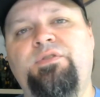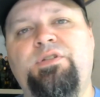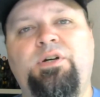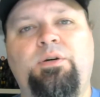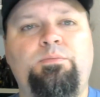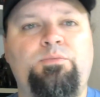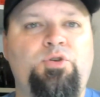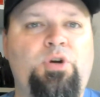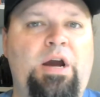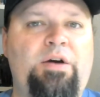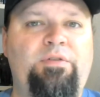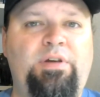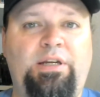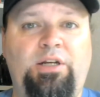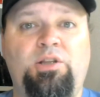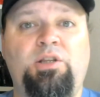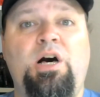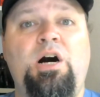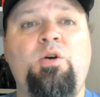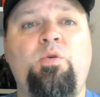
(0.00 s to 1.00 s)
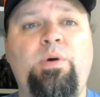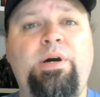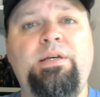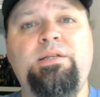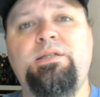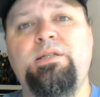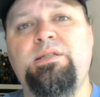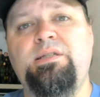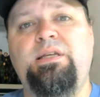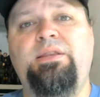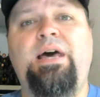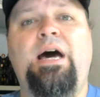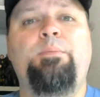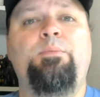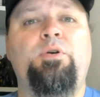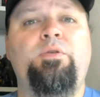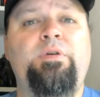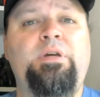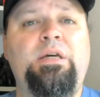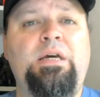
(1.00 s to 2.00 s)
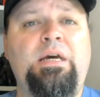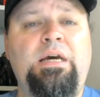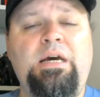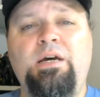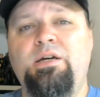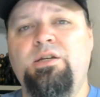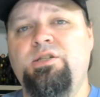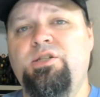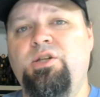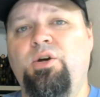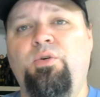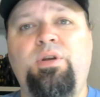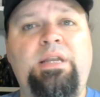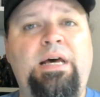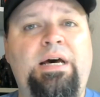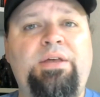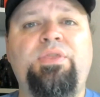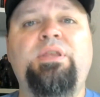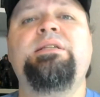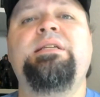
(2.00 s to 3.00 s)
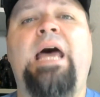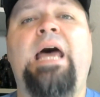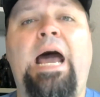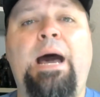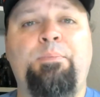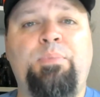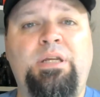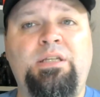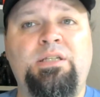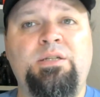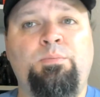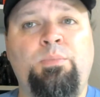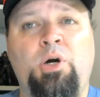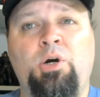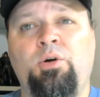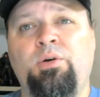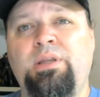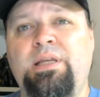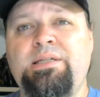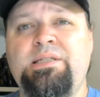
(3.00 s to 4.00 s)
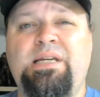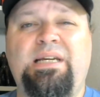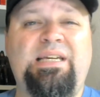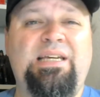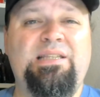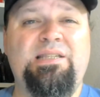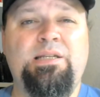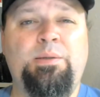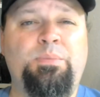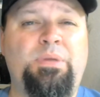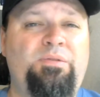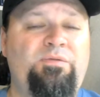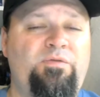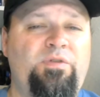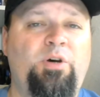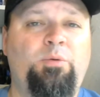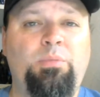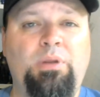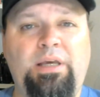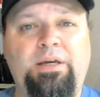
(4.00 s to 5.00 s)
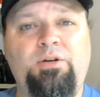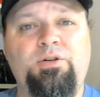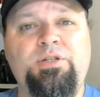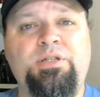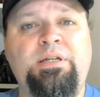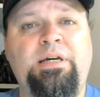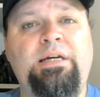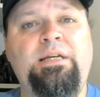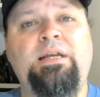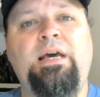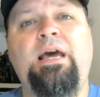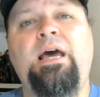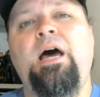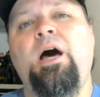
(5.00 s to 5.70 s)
So I'm traveling a long ways to see that movie, so nothing's happening tomorrow unless I get something filmed later tonight.